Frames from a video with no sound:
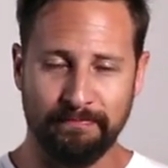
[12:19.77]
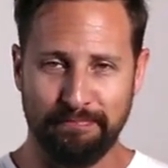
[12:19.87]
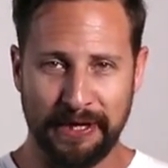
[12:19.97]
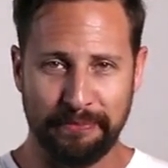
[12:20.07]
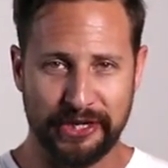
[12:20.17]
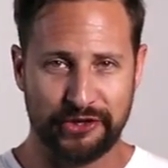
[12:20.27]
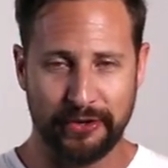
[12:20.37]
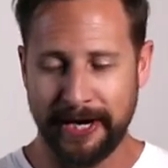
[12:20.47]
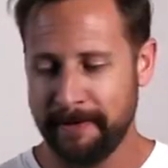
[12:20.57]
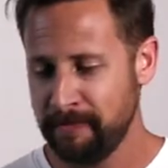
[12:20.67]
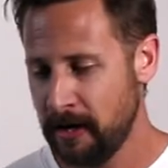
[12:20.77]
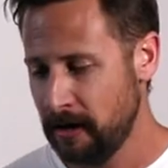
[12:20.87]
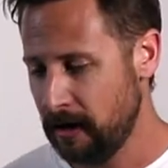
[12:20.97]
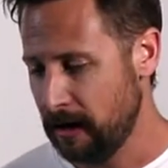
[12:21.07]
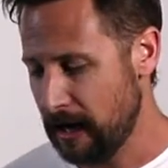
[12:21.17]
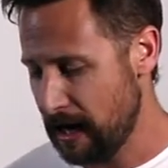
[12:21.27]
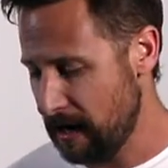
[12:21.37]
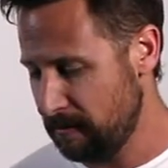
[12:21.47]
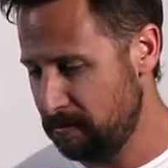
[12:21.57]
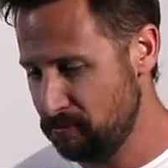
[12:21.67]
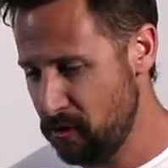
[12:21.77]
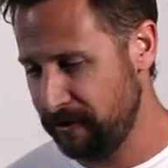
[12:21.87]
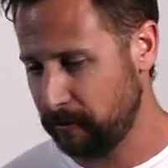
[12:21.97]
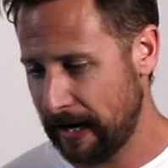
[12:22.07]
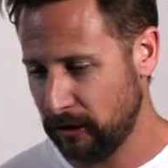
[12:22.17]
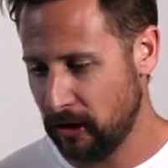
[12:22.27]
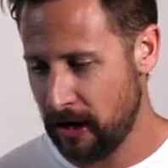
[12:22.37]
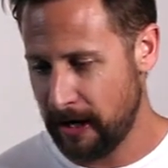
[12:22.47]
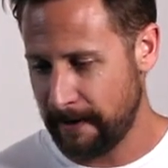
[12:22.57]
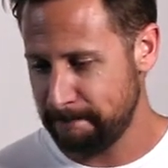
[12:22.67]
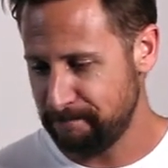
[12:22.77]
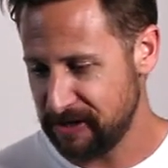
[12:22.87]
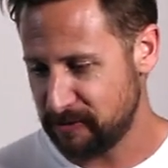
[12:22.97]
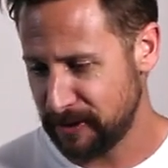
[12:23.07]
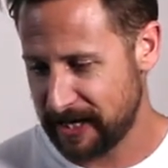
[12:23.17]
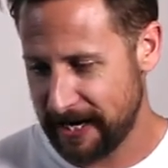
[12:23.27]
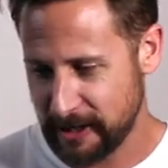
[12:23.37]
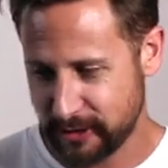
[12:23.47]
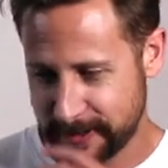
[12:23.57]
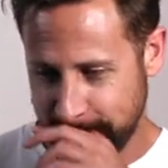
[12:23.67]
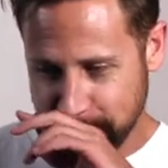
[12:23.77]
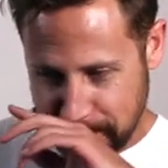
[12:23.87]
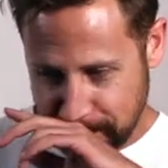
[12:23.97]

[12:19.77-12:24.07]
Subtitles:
Big mystery. Moving right along, this one's kind of interesting.